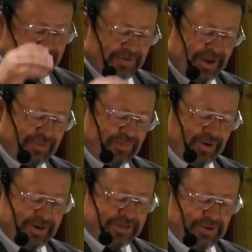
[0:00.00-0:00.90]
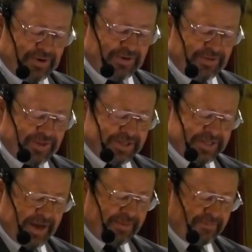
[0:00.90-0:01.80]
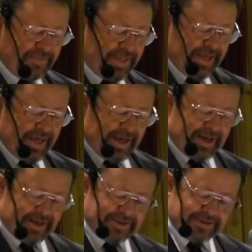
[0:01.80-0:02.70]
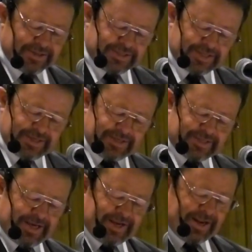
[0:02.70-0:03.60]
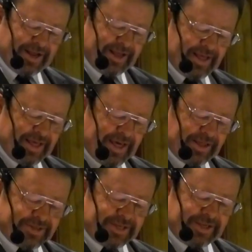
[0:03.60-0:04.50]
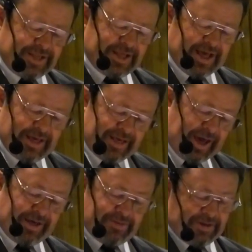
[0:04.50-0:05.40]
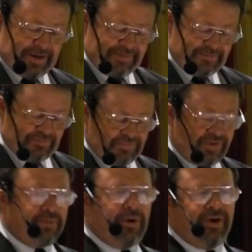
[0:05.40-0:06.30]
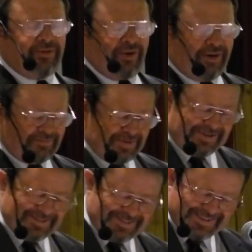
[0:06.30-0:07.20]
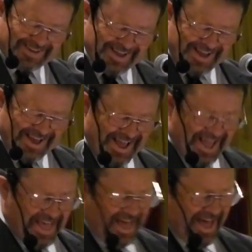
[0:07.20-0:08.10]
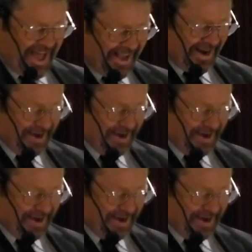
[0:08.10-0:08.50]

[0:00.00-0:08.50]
me to another boarding school, this time St. Hyacinthe, near Montreal. I